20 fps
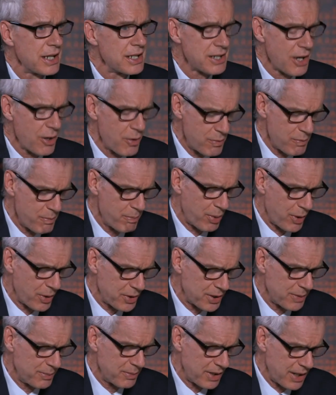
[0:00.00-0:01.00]
his own
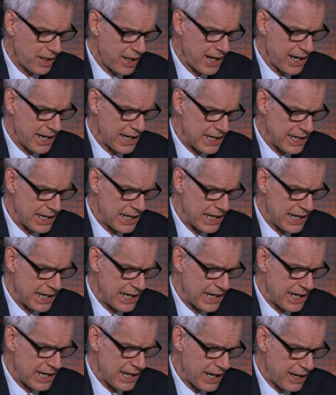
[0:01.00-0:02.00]
bottom line
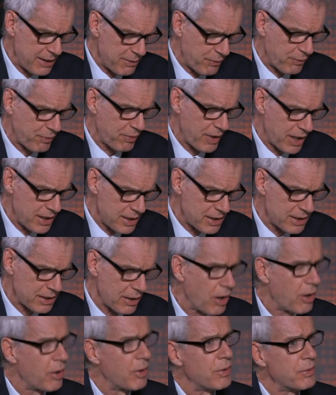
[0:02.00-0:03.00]
in front
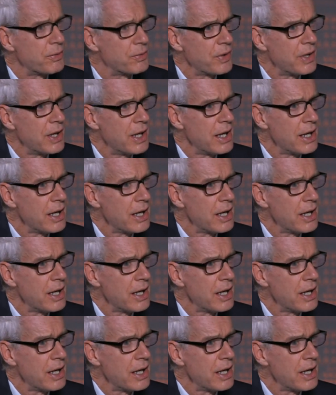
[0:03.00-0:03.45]
of